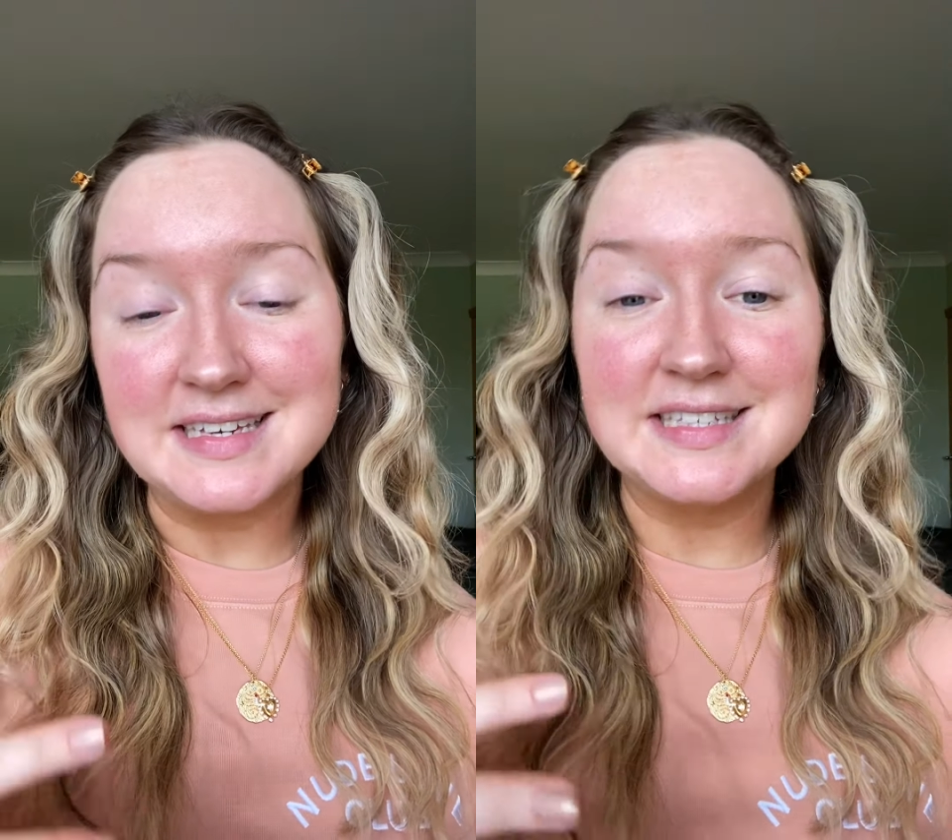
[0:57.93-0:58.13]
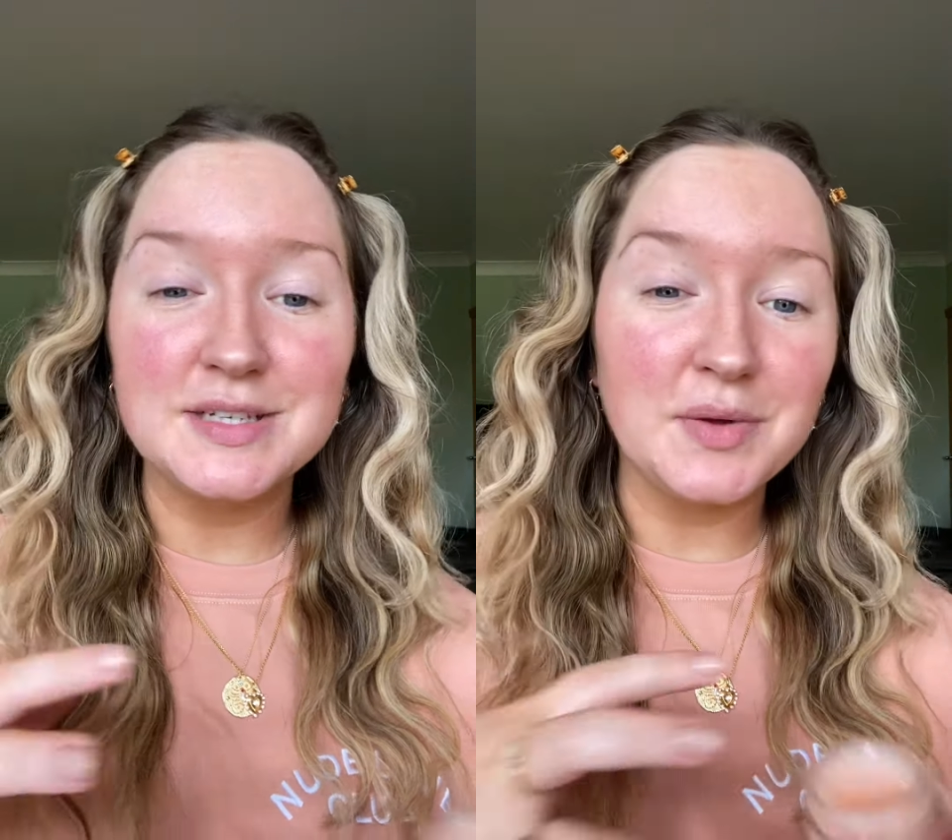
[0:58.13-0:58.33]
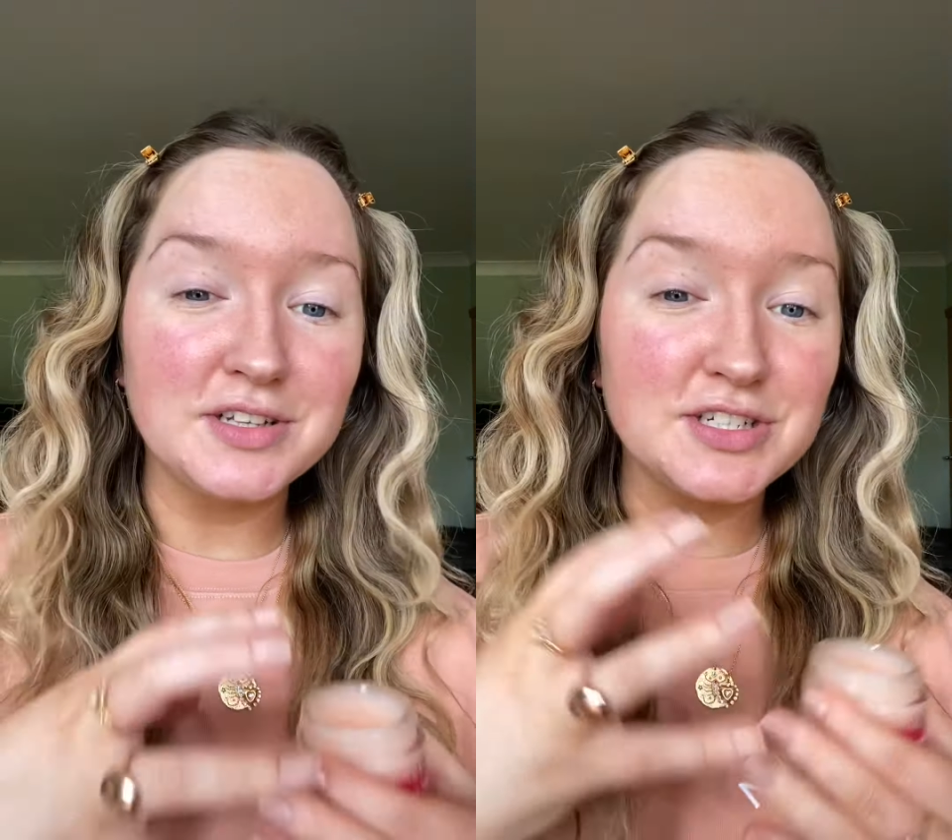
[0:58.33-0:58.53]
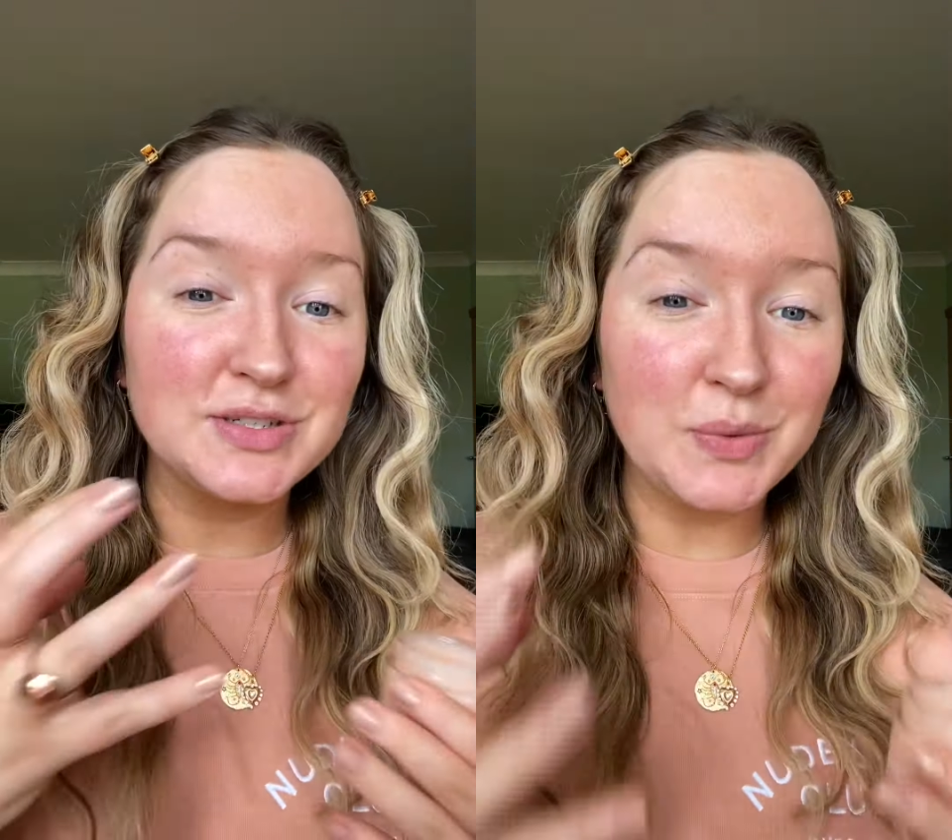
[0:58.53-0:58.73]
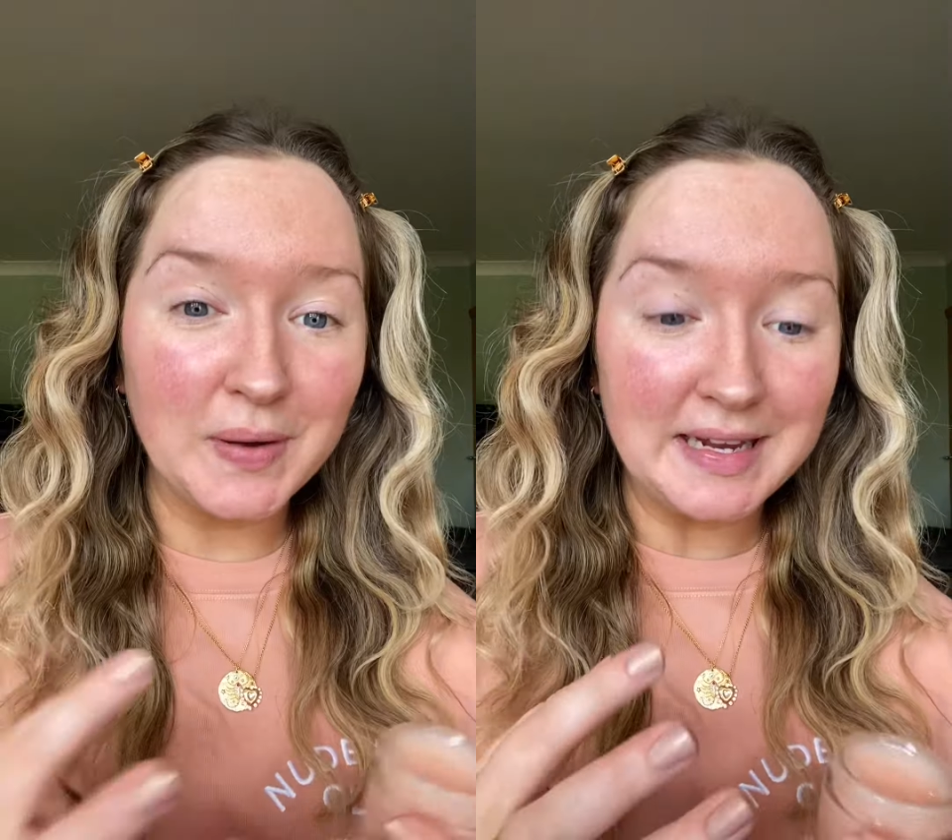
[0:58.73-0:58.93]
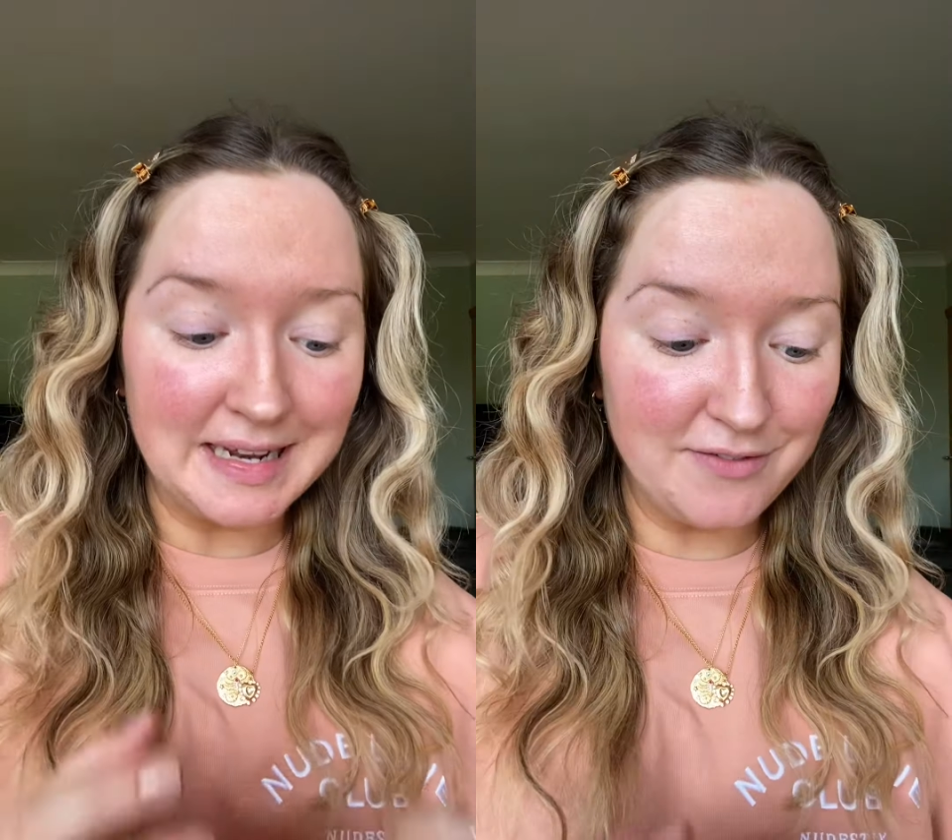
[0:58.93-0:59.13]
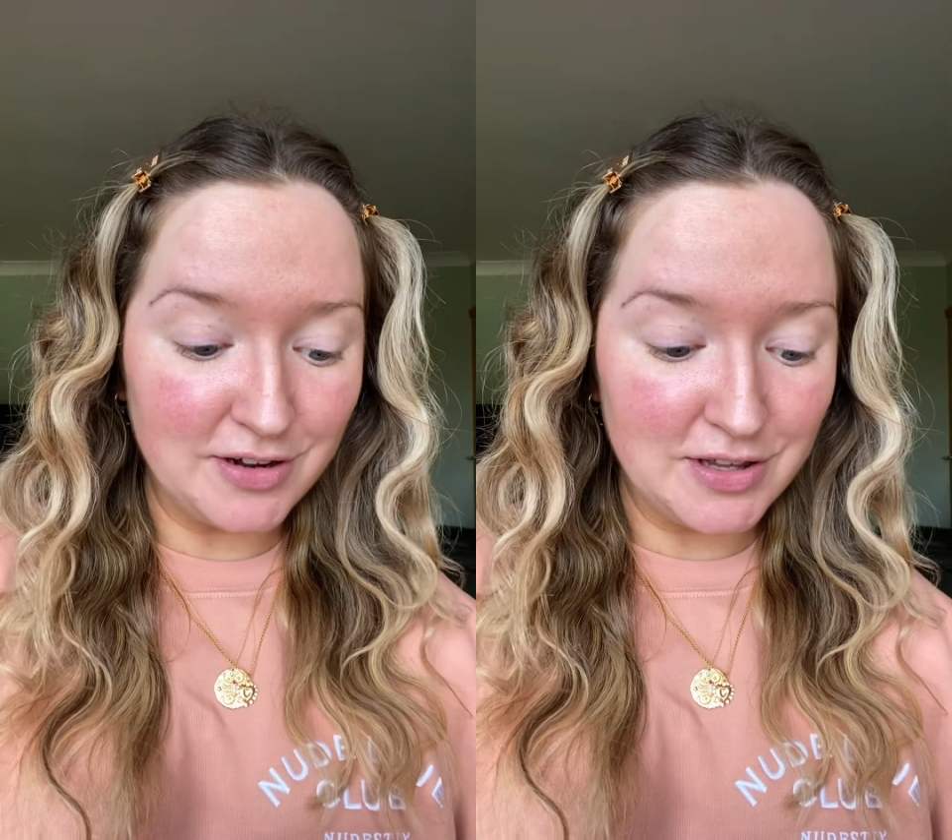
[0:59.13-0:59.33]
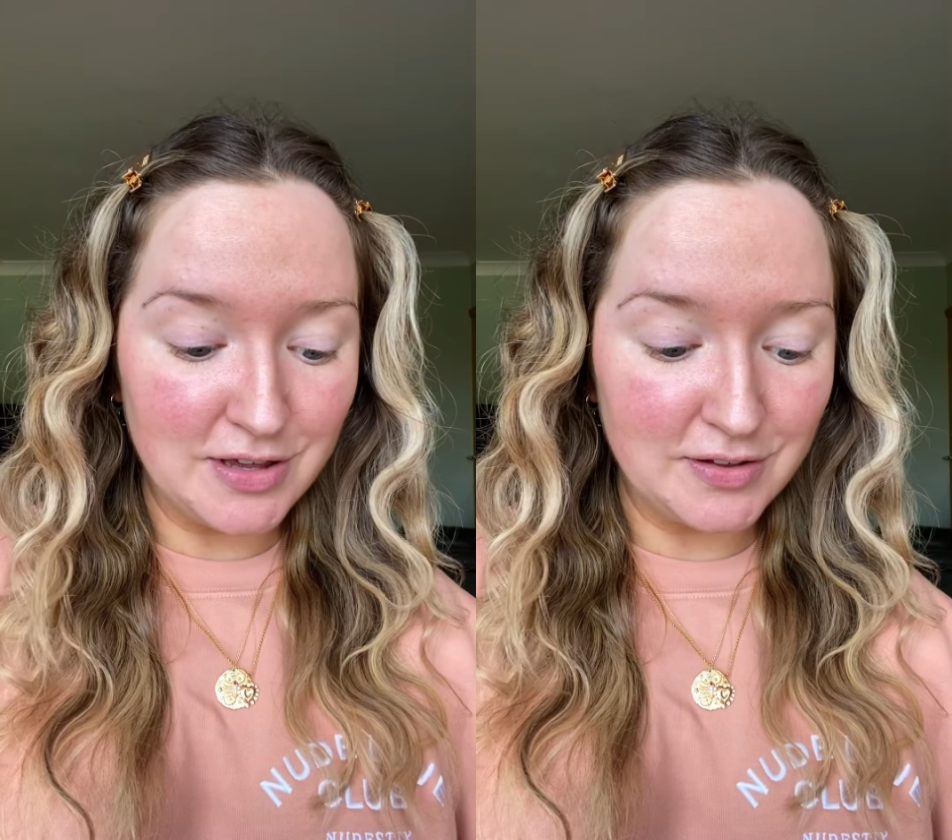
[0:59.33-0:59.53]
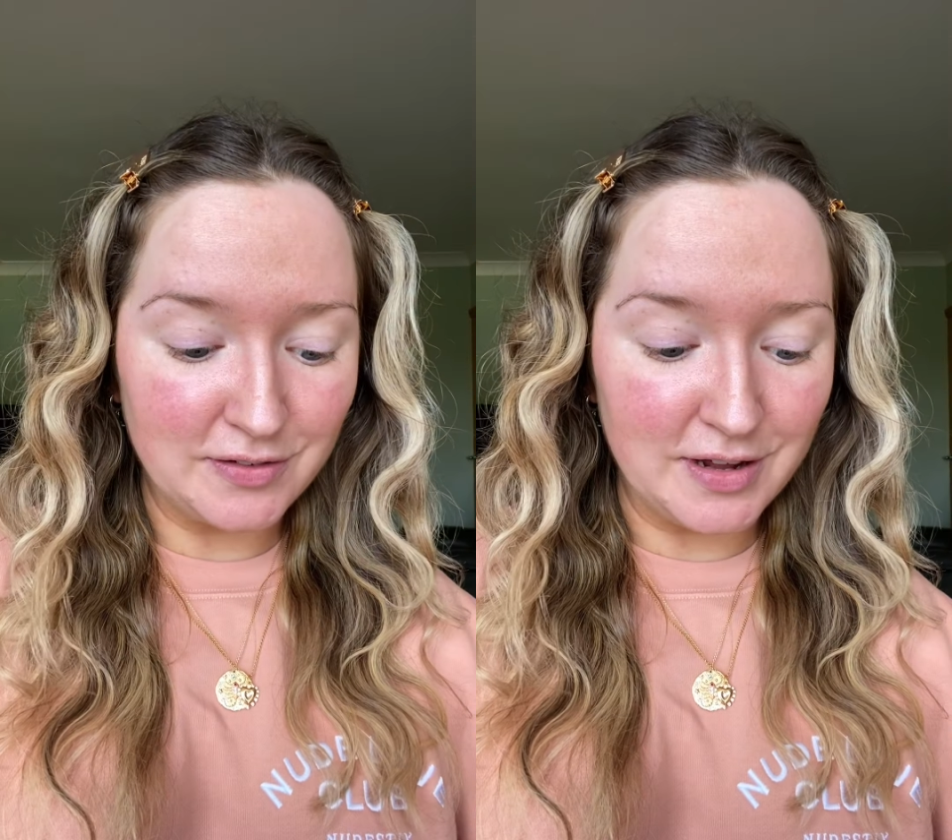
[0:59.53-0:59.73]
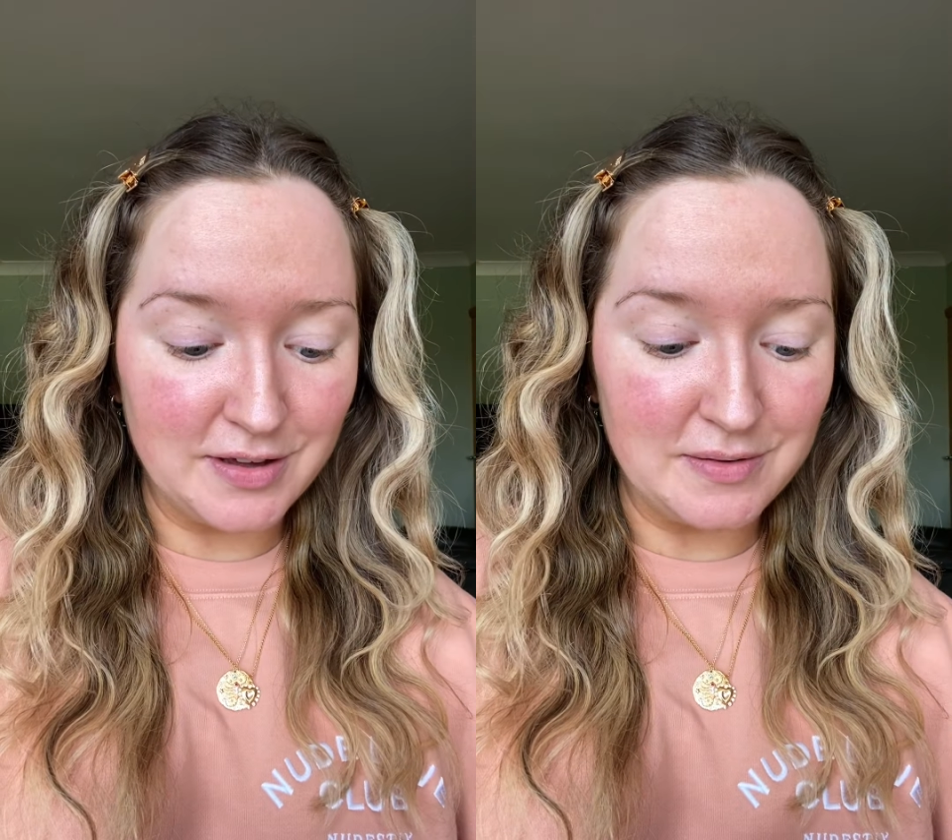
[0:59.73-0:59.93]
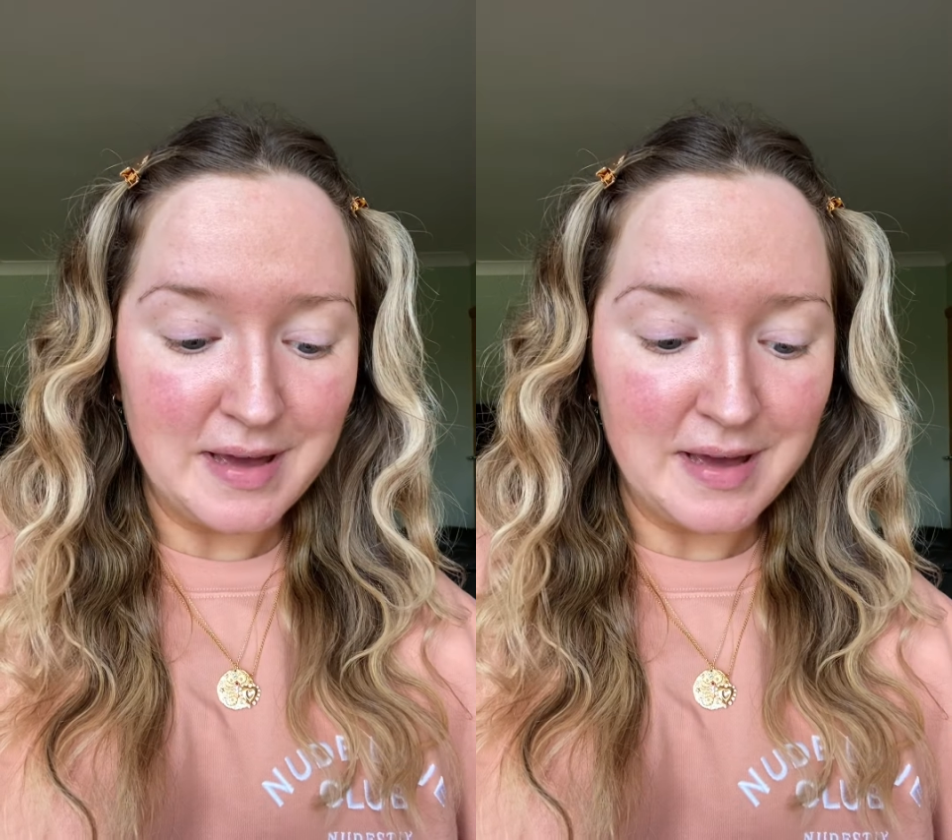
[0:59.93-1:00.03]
So I'll just quickly run you through